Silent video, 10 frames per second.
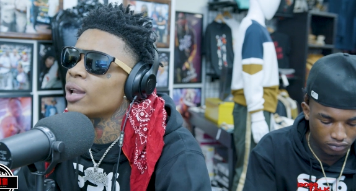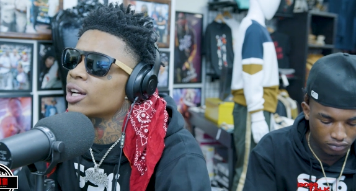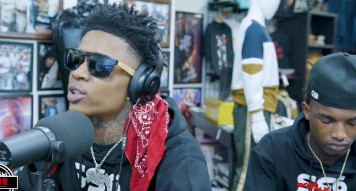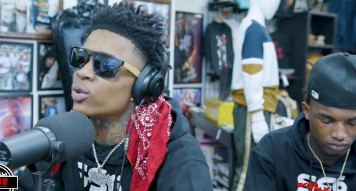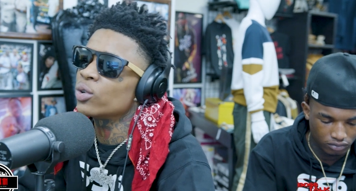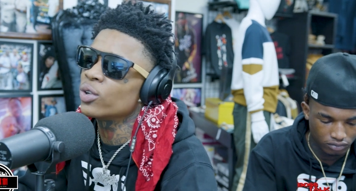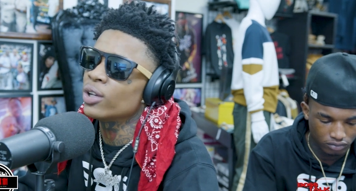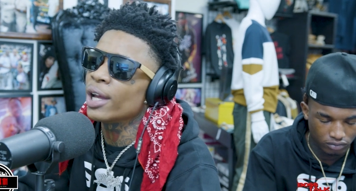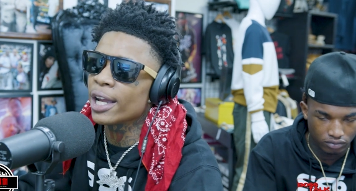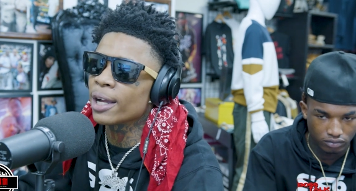Speaker 1: and O Block do.
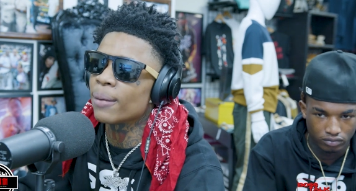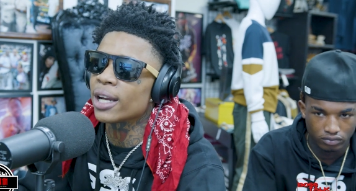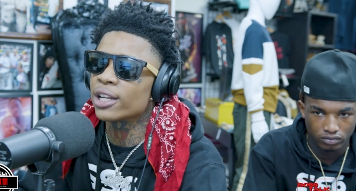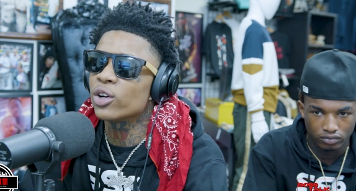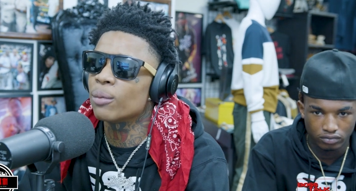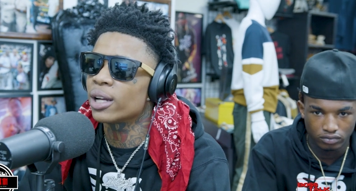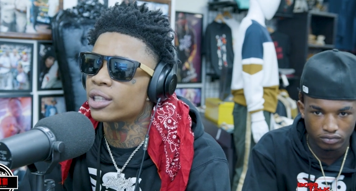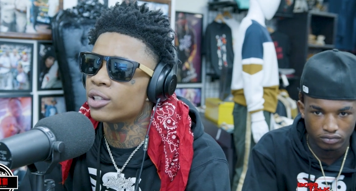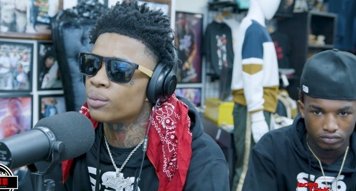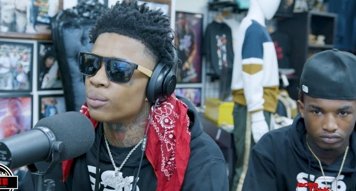Everybody know
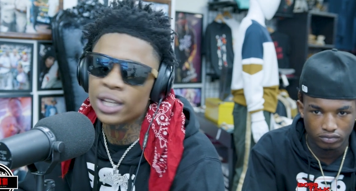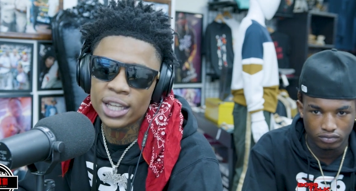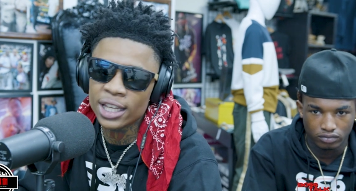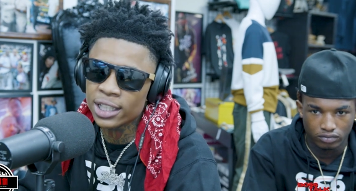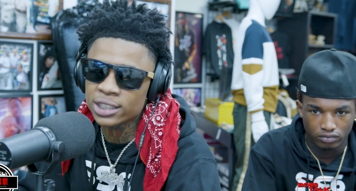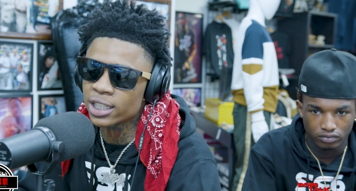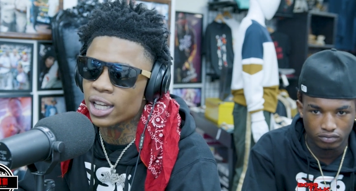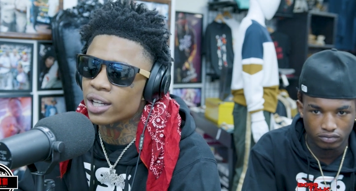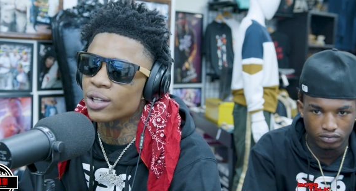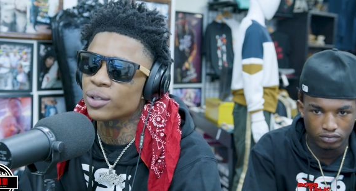about them. He ain't
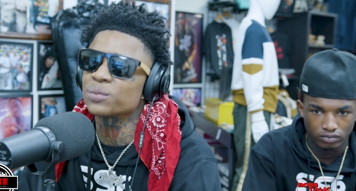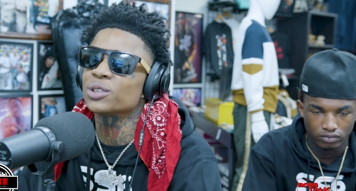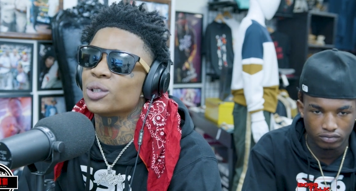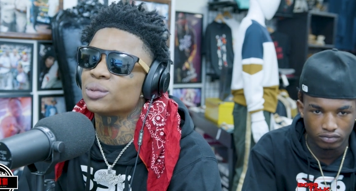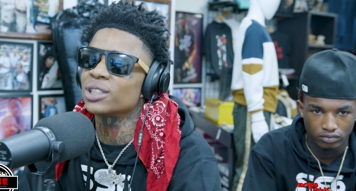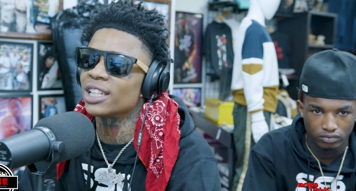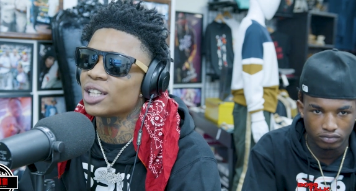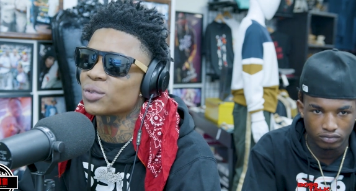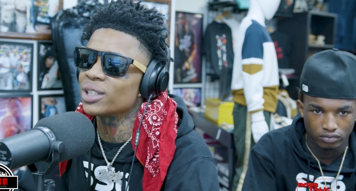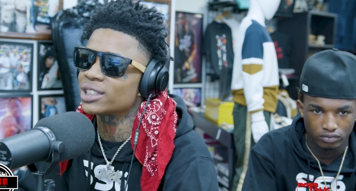scared of them. See what I'm
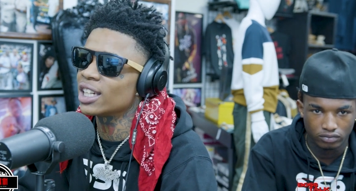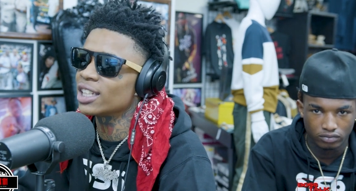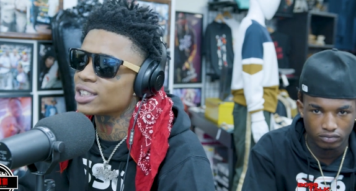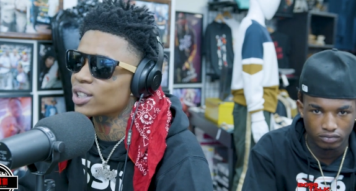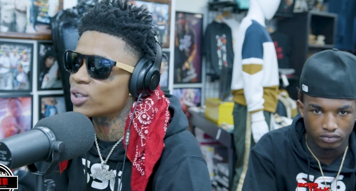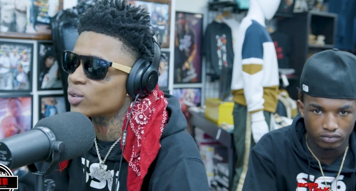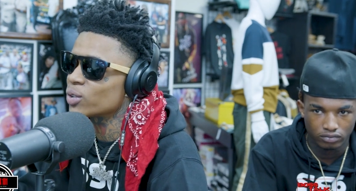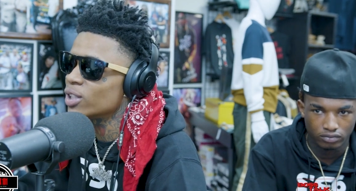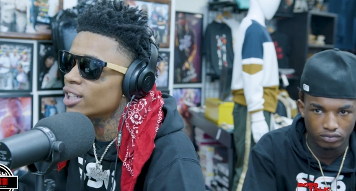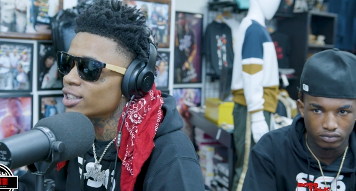saying? That's what he said in his
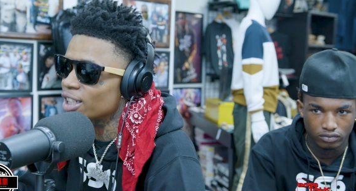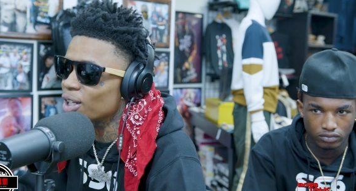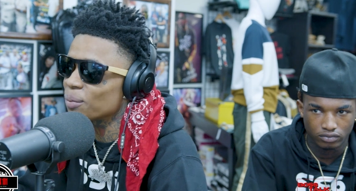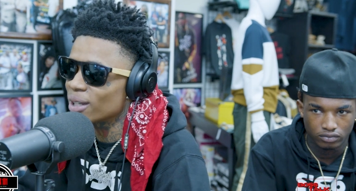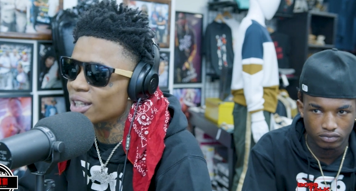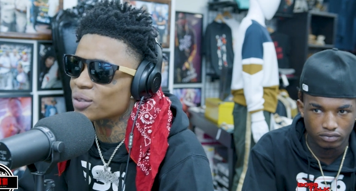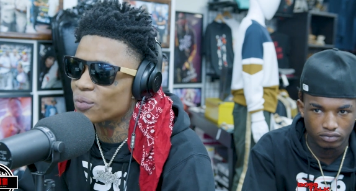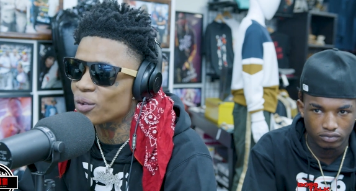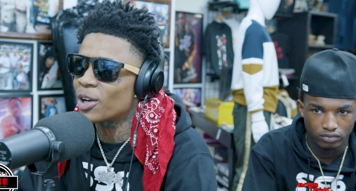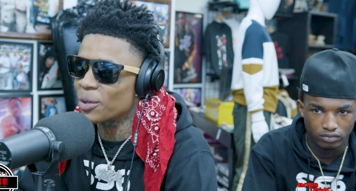song. Tell them
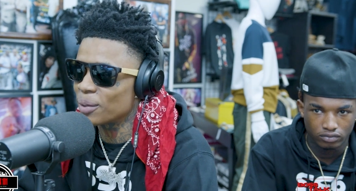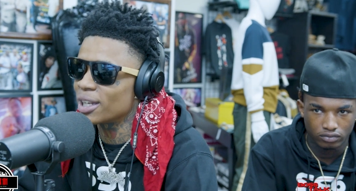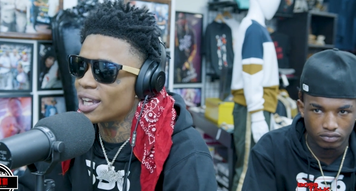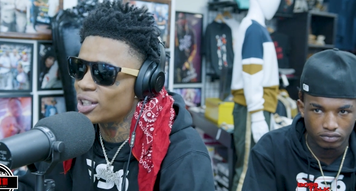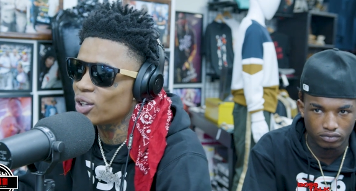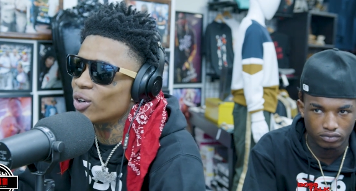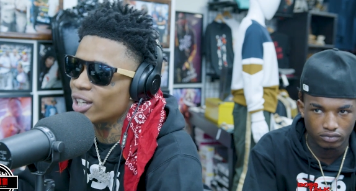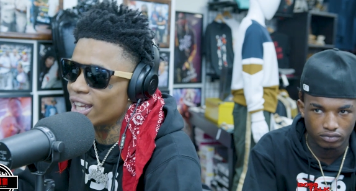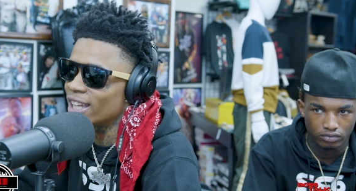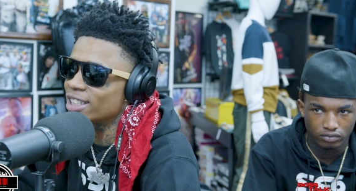niggas fuck them and they
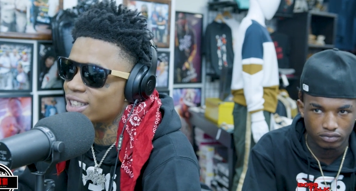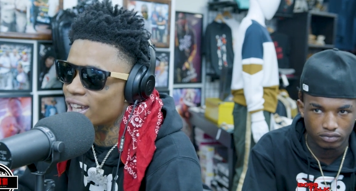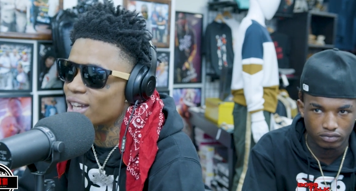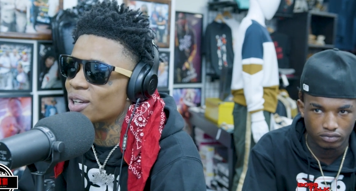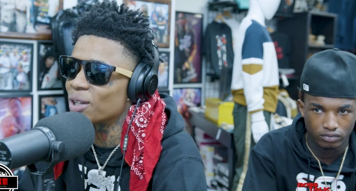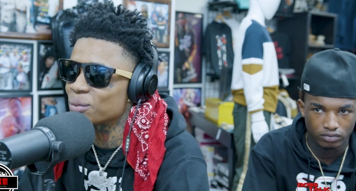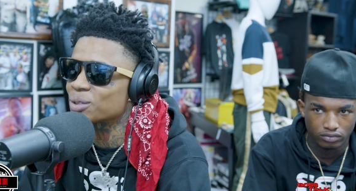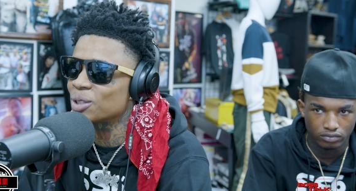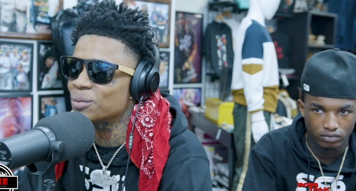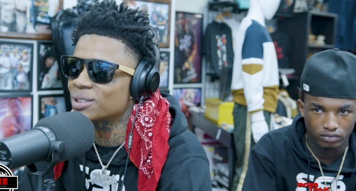know and they ain't scared of
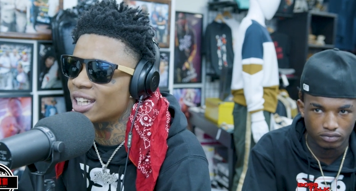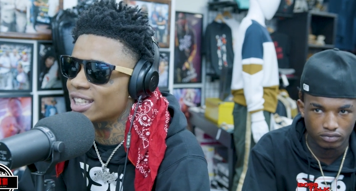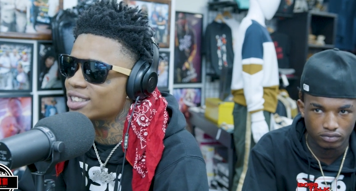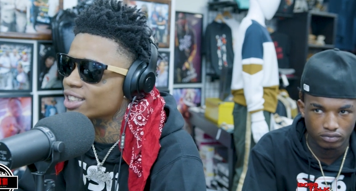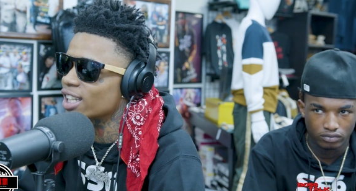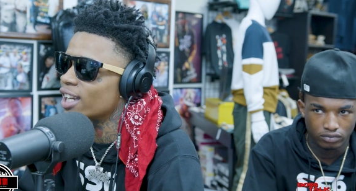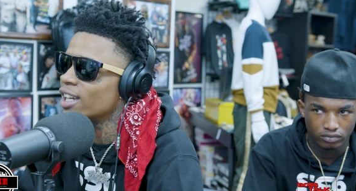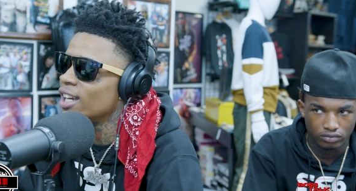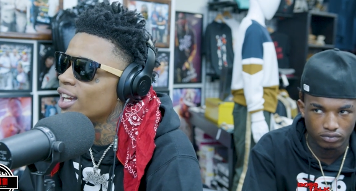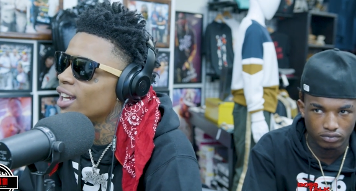them. See what I'm saying? It's just
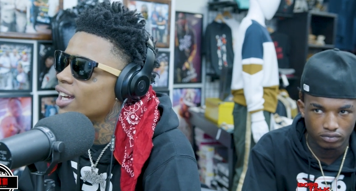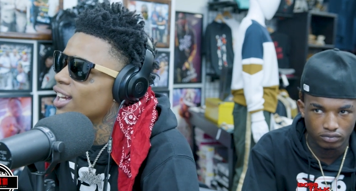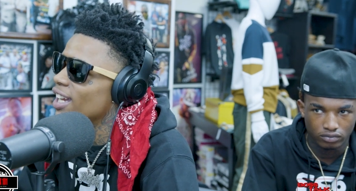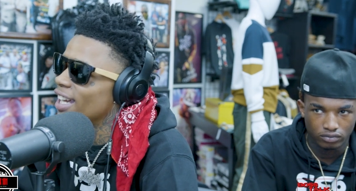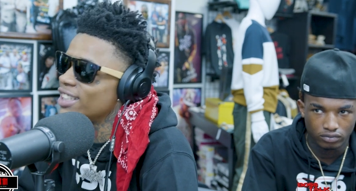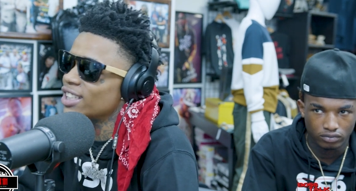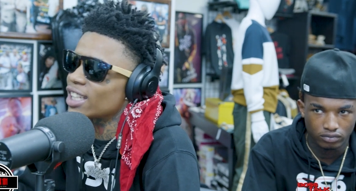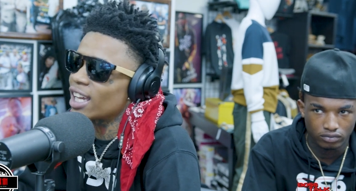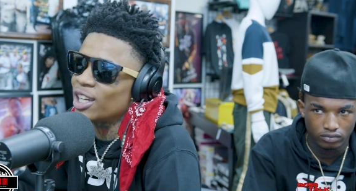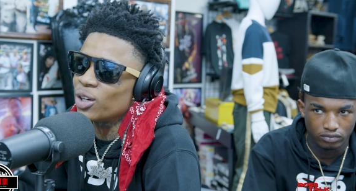like it's
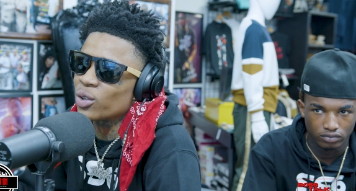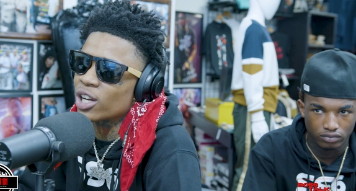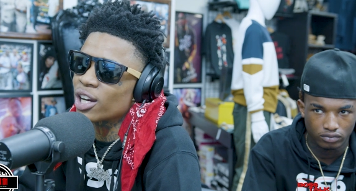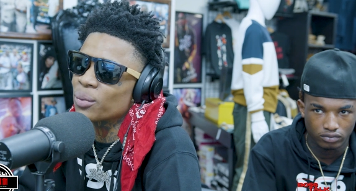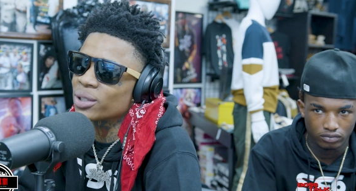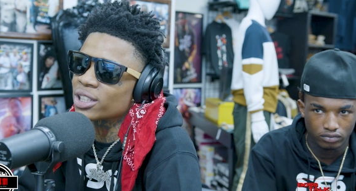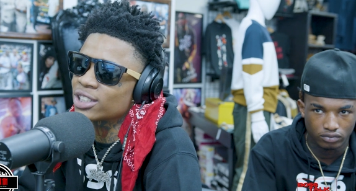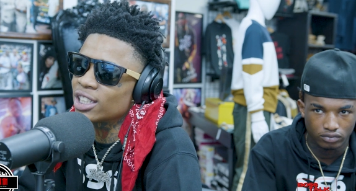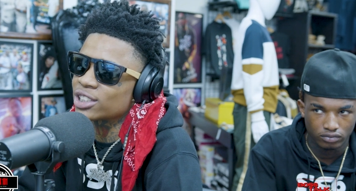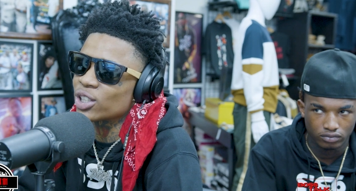just like he don't care with
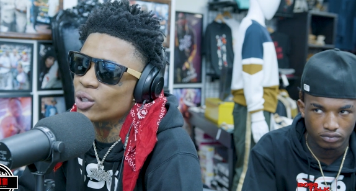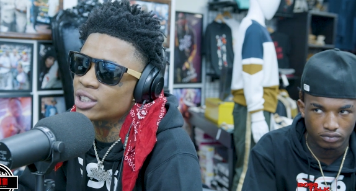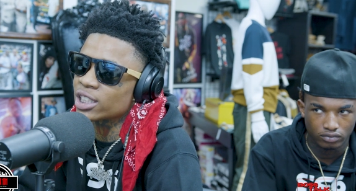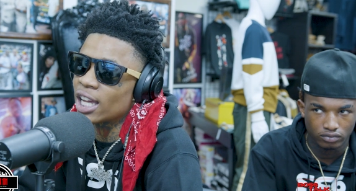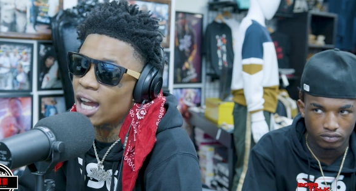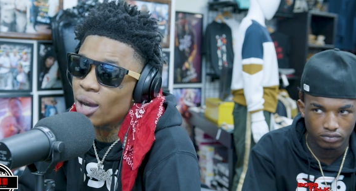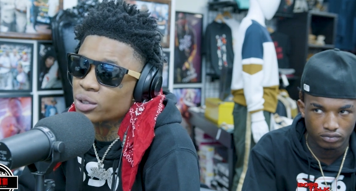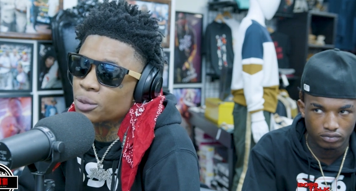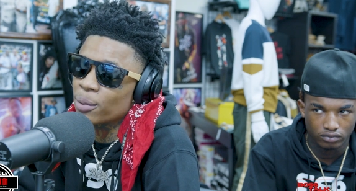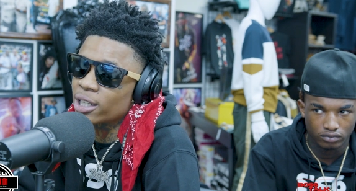the shit. So it's just like
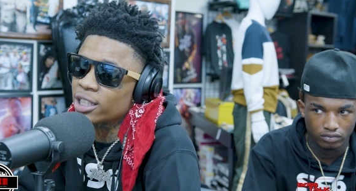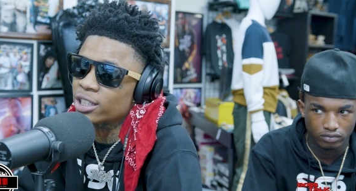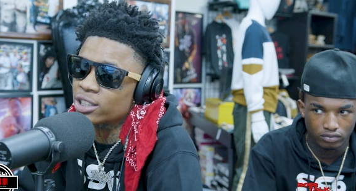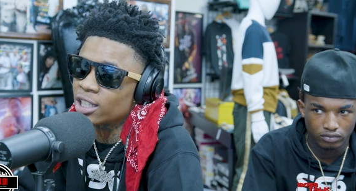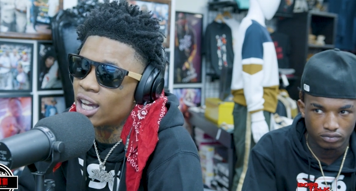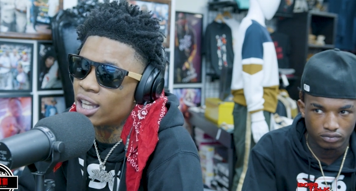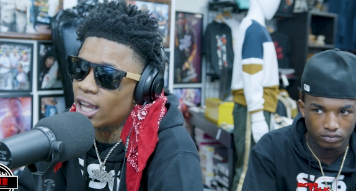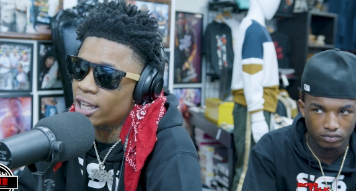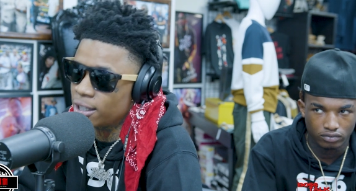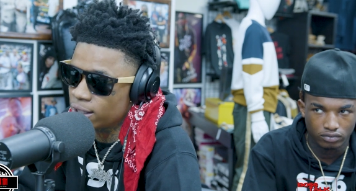I respected the shit.
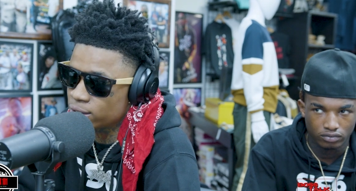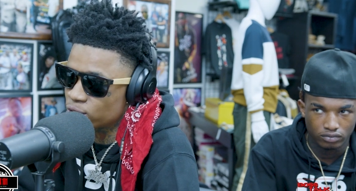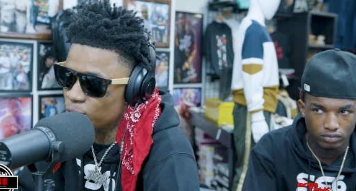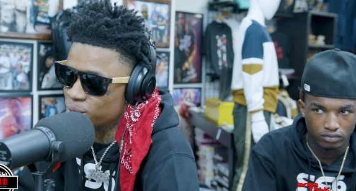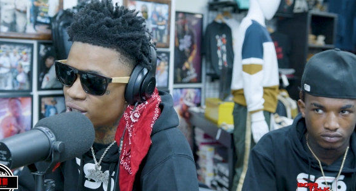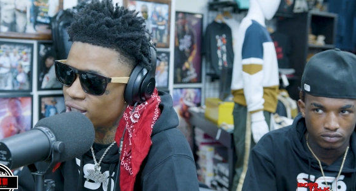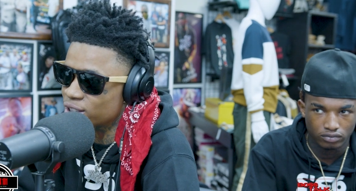I like it. See what